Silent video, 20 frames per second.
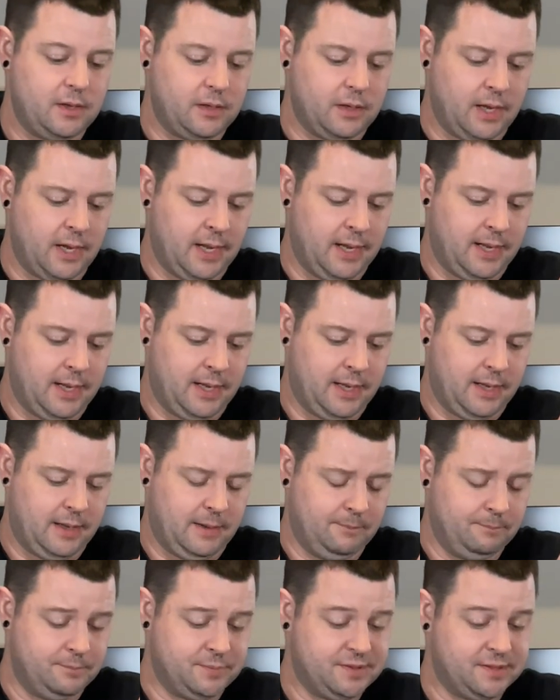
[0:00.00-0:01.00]

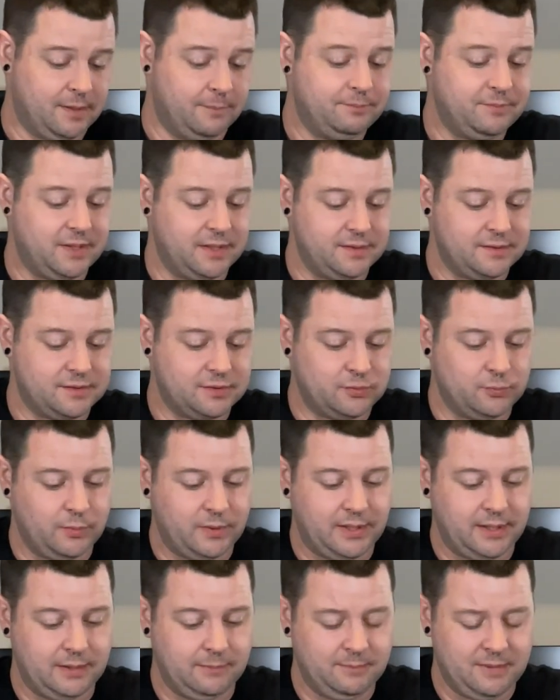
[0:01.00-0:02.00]
something
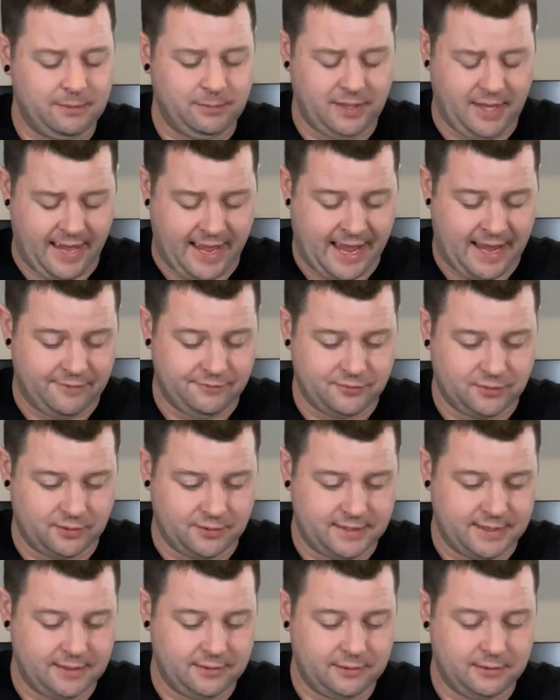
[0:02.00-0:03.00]
sweet, maybe after
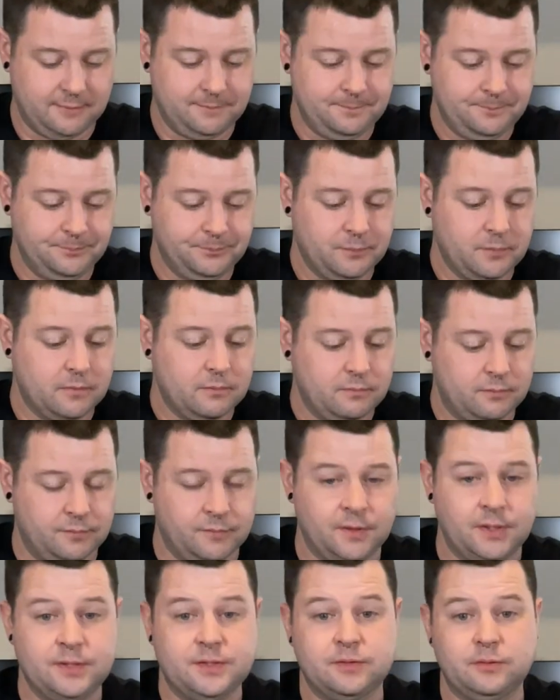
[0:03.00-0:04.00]
dinner,
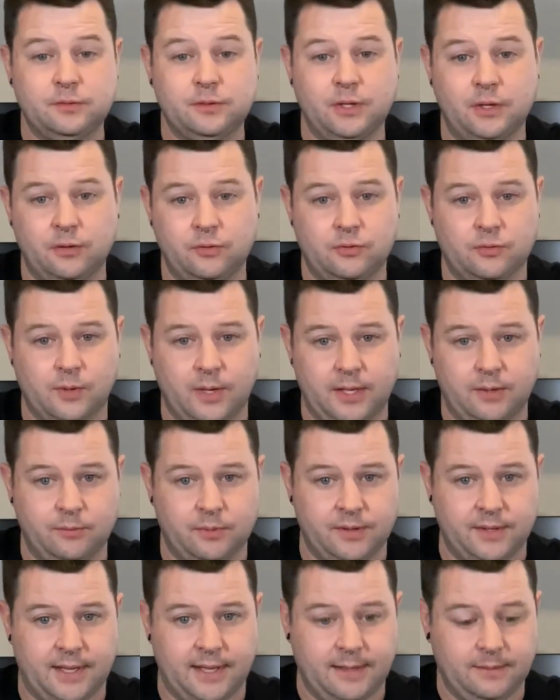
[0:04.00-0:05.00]
this would go great
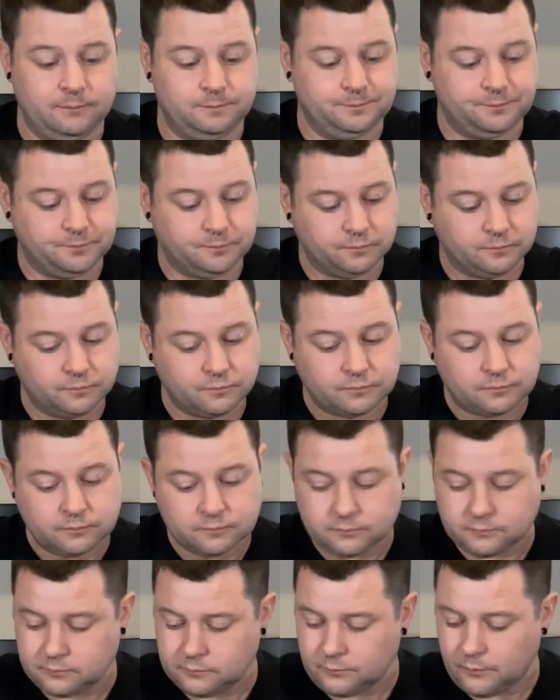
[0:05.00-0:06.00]
with that.
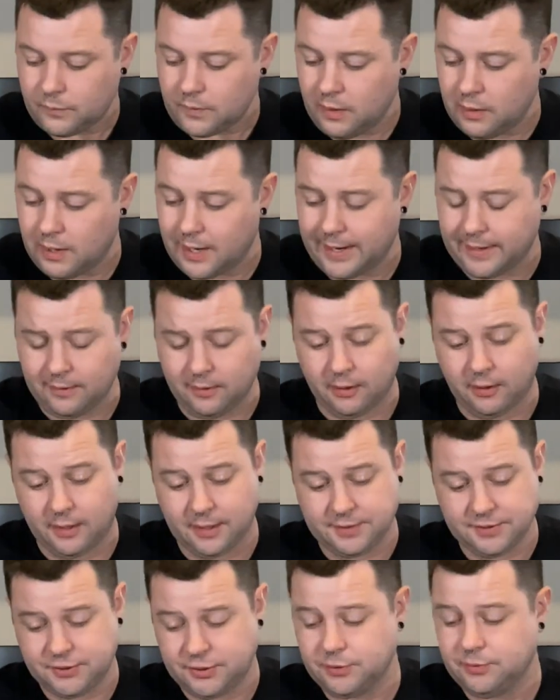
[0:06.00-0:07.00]
All right,
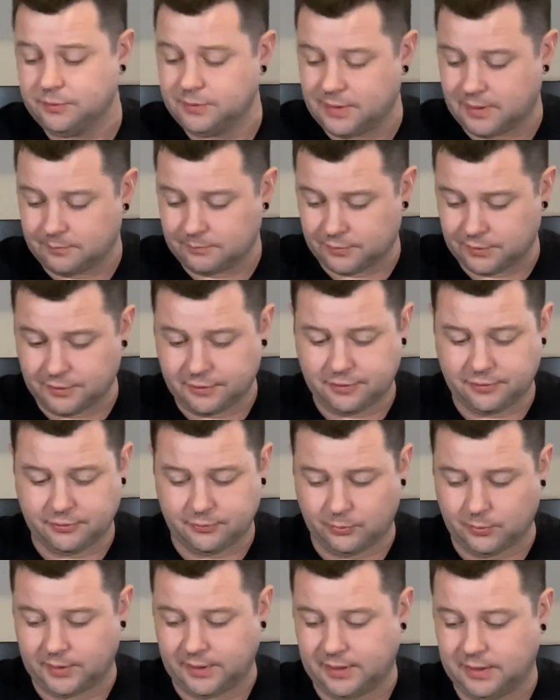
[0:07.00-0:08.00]
on to number
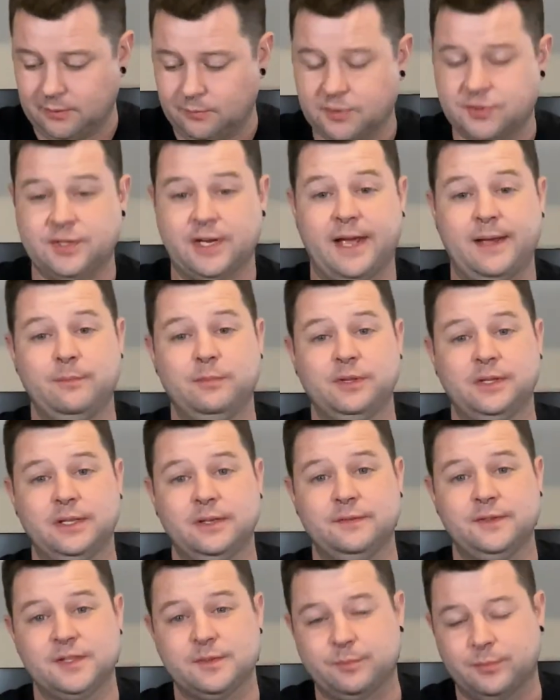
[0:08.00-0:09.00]
3, which I
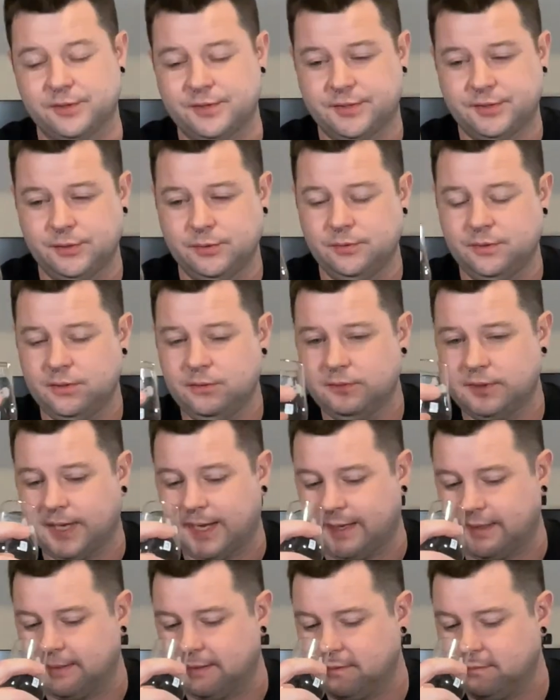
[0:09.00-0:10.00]
believe is Pursuit
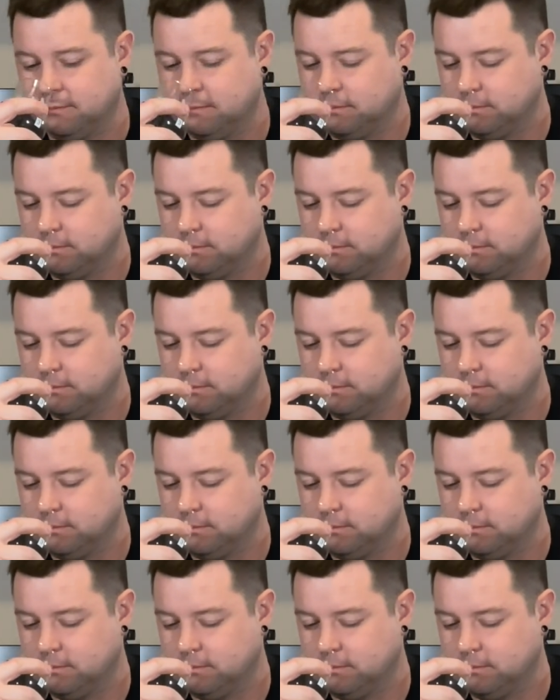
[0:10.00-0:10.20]
United.